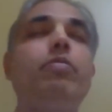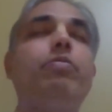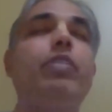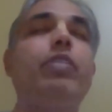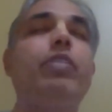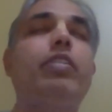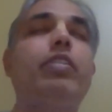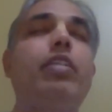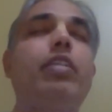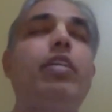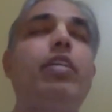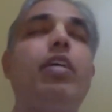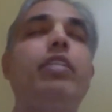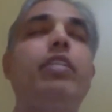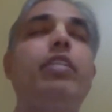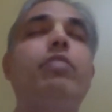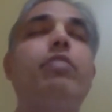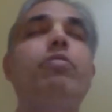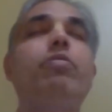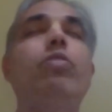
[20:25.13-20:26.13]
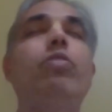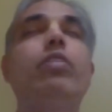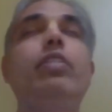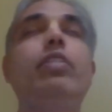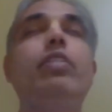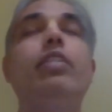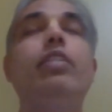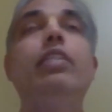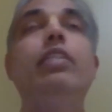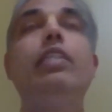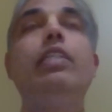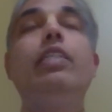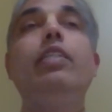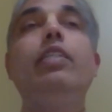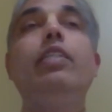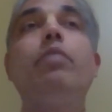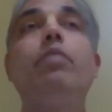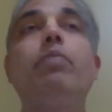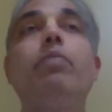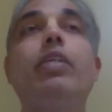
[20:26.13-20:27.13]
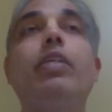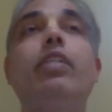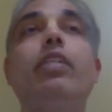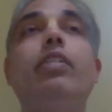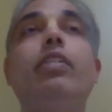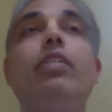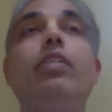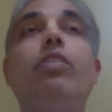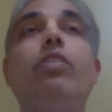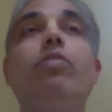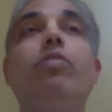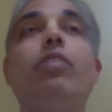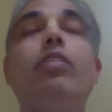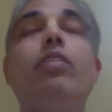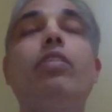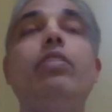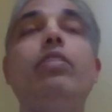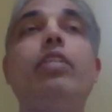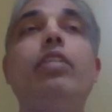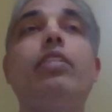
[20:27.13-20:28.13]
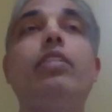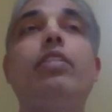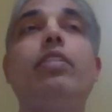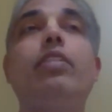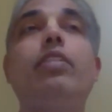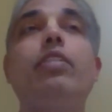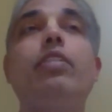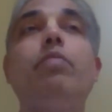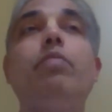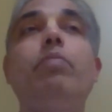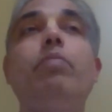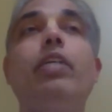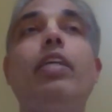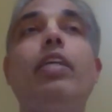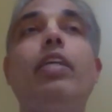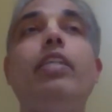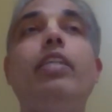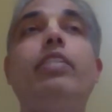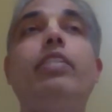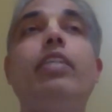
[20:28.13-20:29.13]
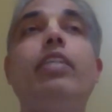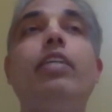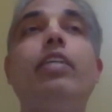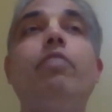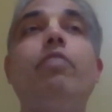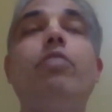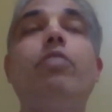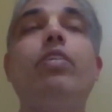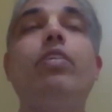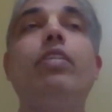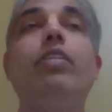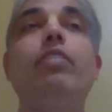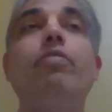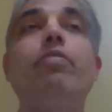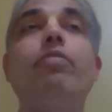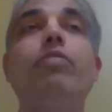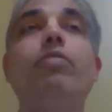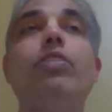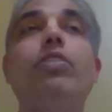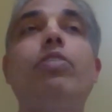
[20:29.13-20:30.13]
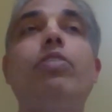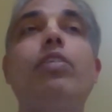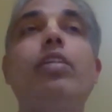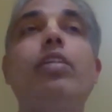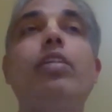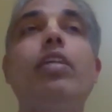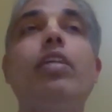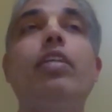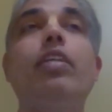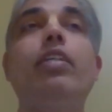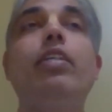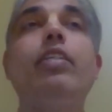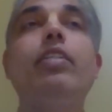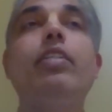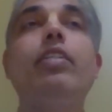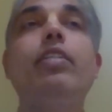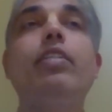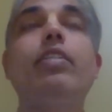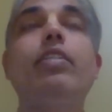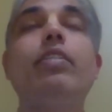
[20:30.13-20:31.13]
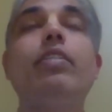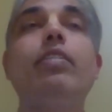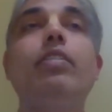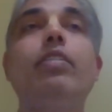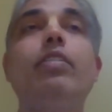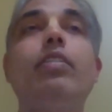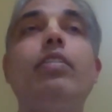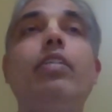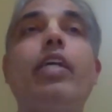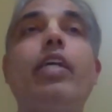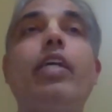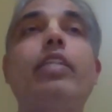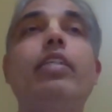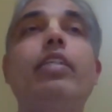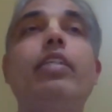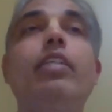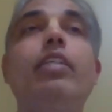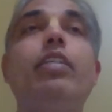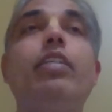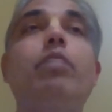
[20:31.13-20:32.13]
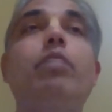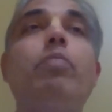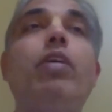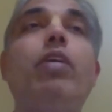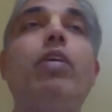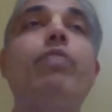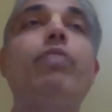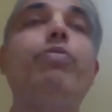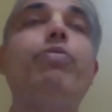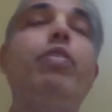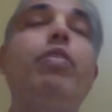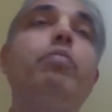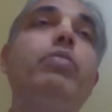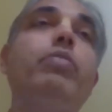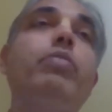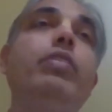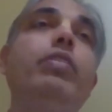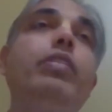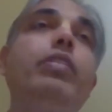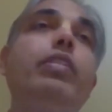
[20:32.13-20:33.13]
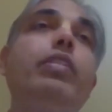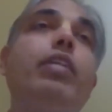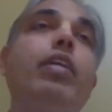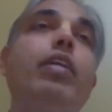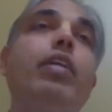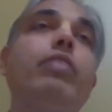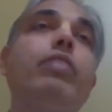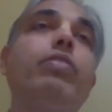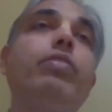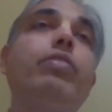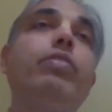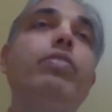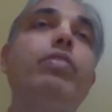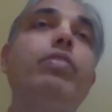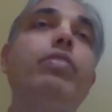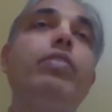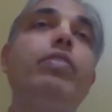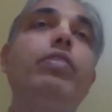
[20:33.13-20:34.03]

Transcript: First and last we will see. Because they don't want to just merely say the word without really acting on that platform also.